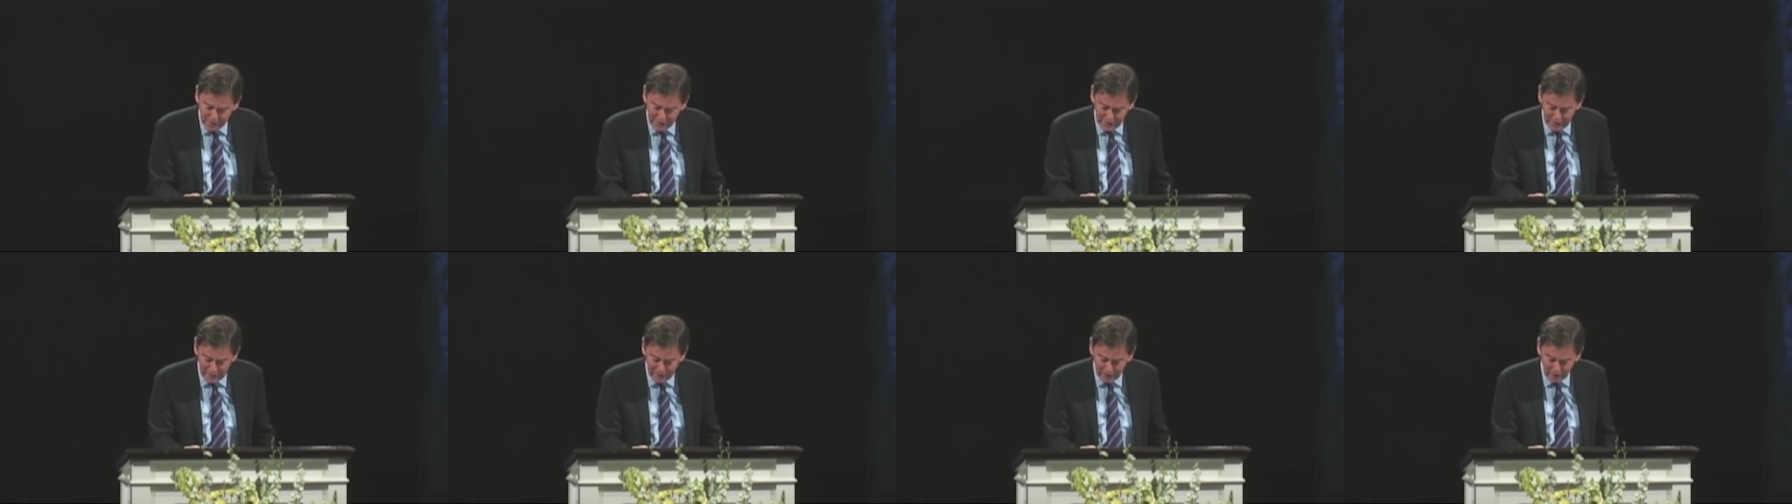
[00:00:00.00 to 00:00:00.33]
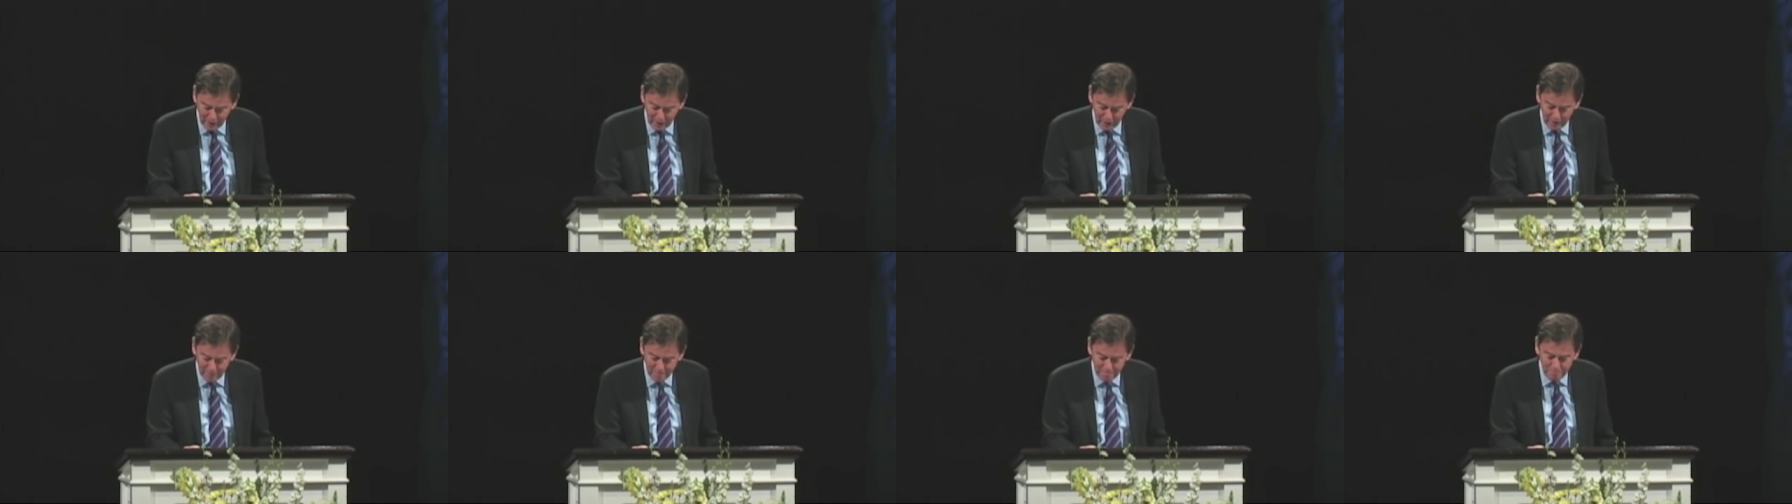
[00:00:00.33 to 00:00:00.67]

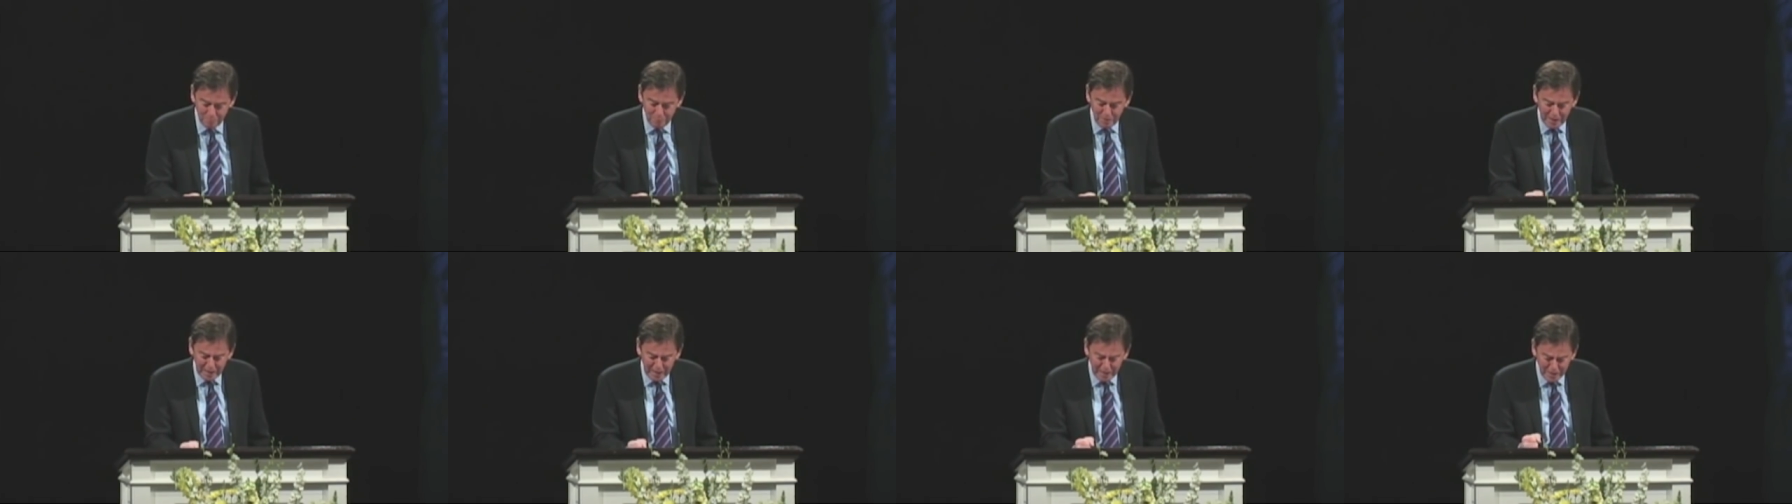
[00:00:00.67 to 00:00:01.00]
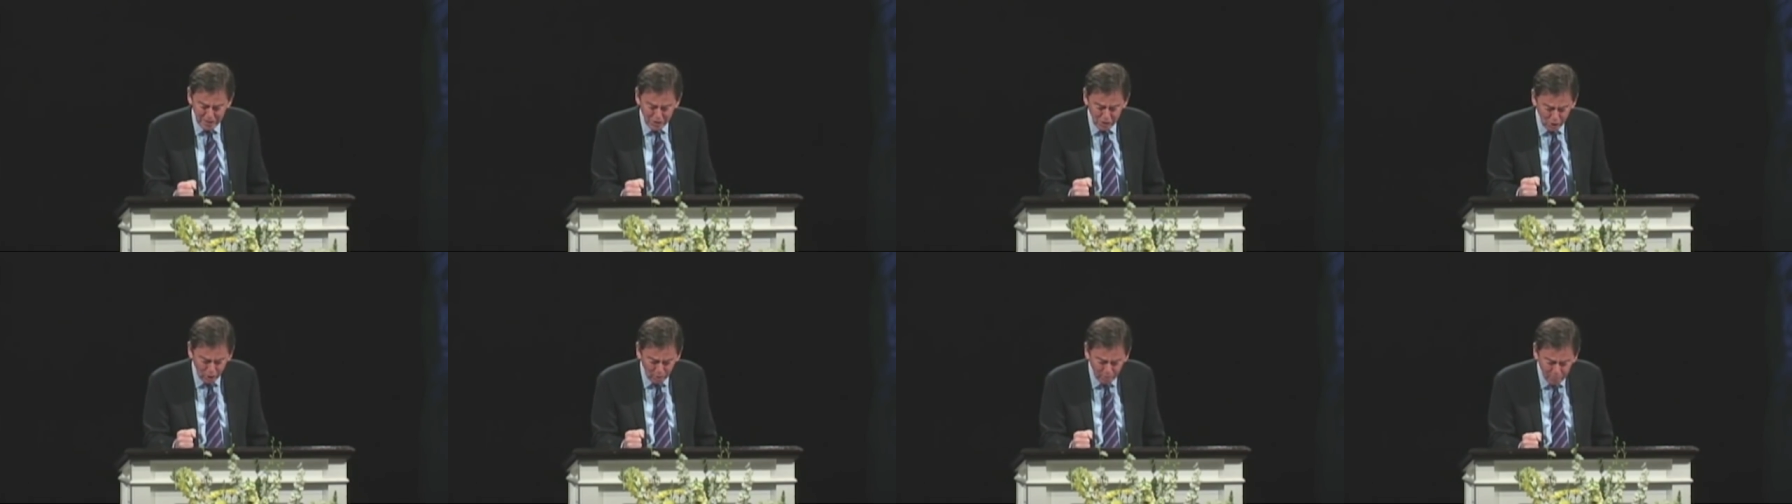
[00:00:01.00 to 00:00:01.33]
here
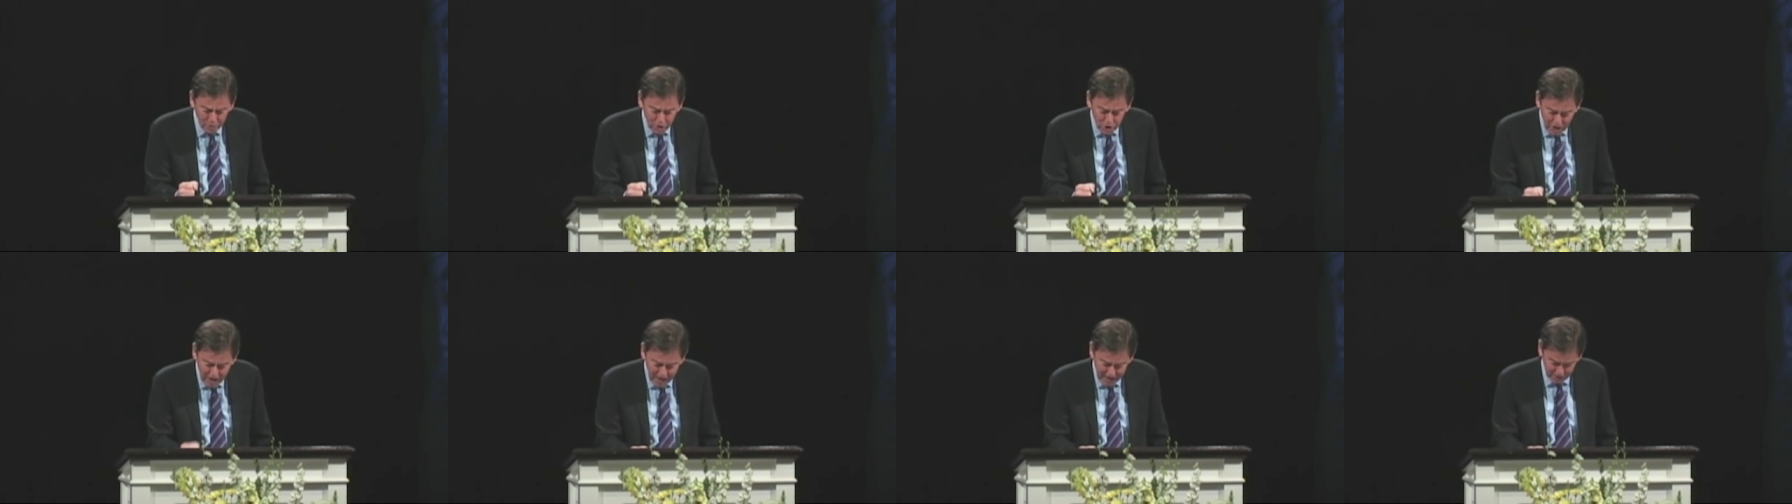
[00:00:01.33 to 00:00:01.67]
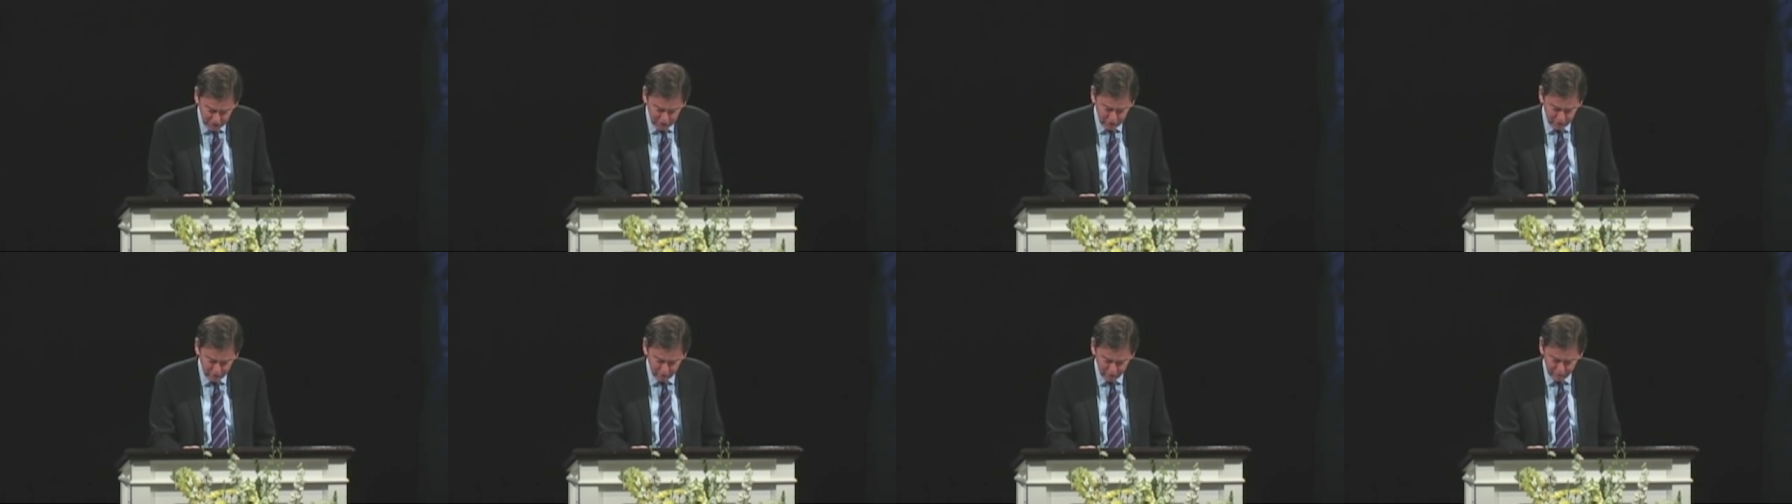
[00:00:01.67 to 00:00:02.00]
is
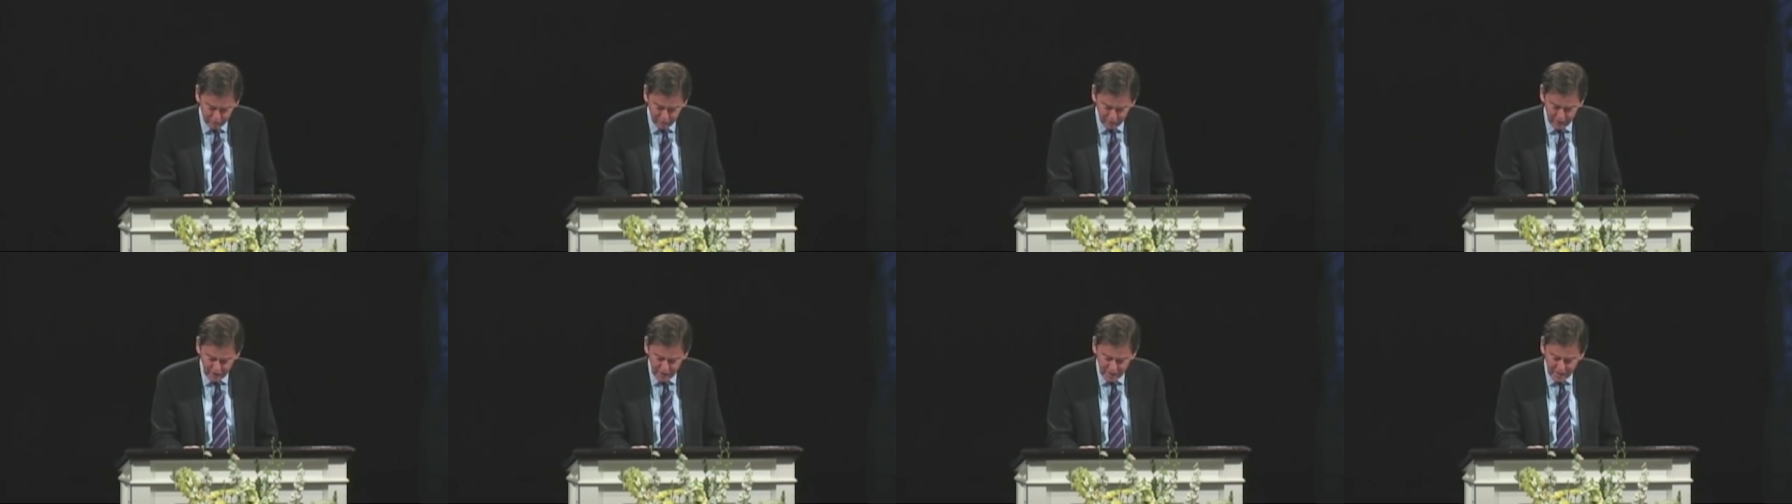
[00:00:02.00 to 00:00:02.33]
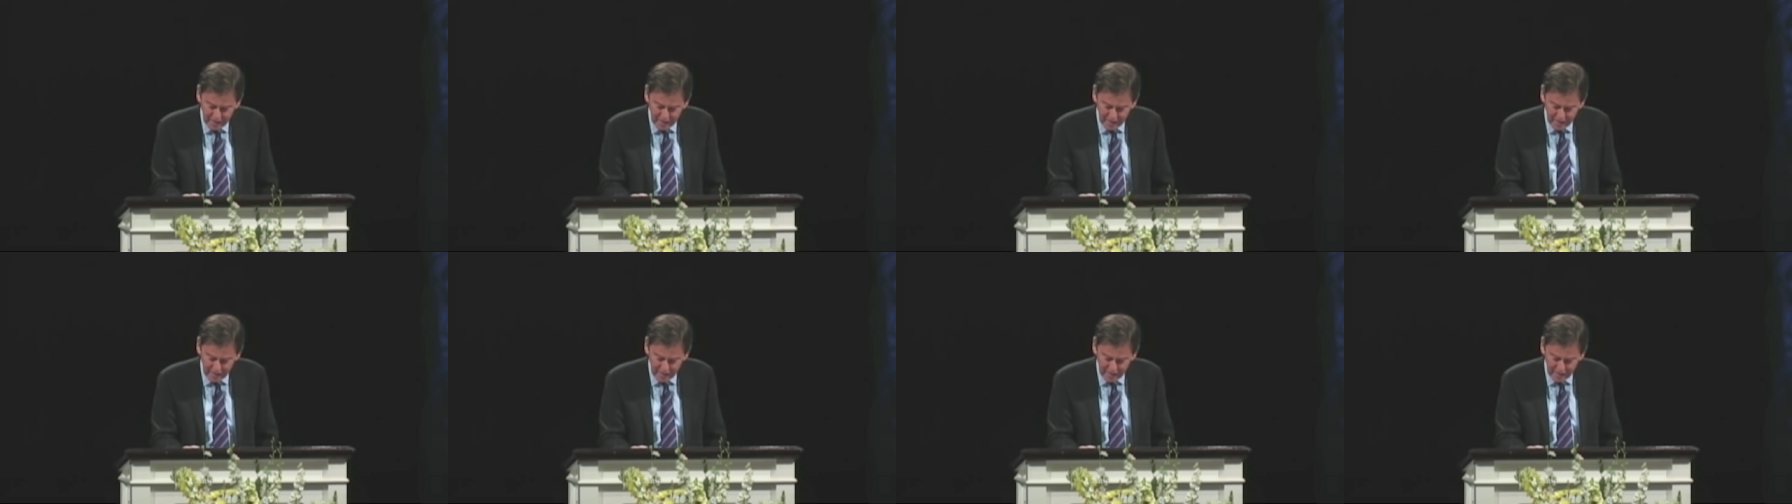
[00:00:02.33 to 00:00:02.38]
objective.